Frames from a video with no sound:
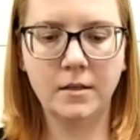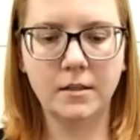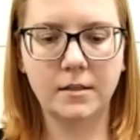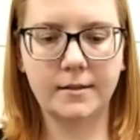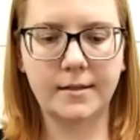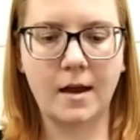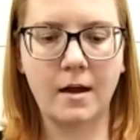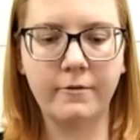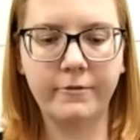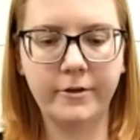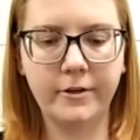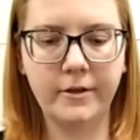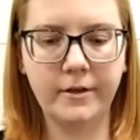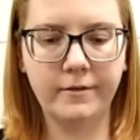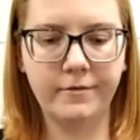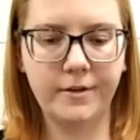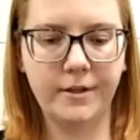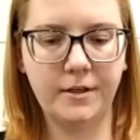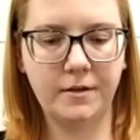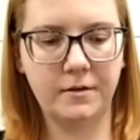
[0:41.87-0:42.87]
sovereign
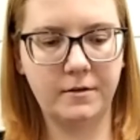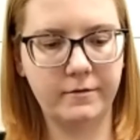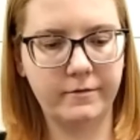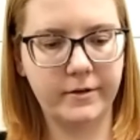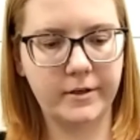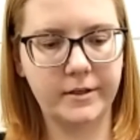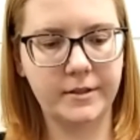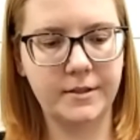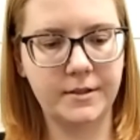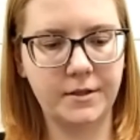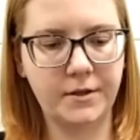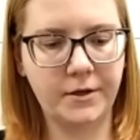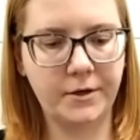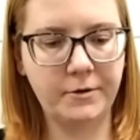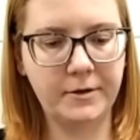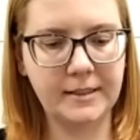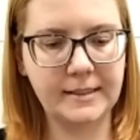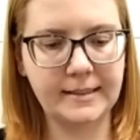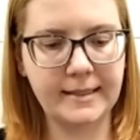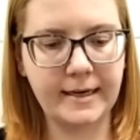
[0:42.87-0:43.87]
of the universe,
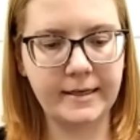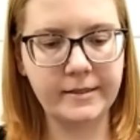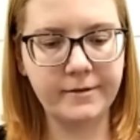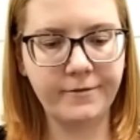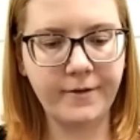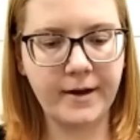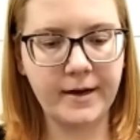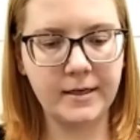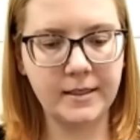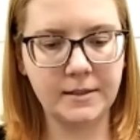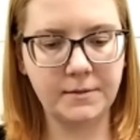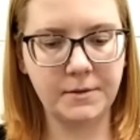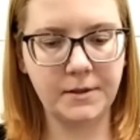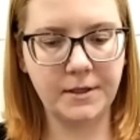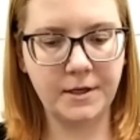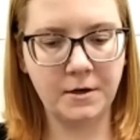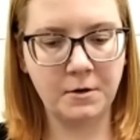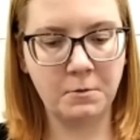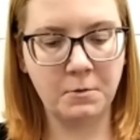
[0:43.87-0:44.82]
who has sanctified us with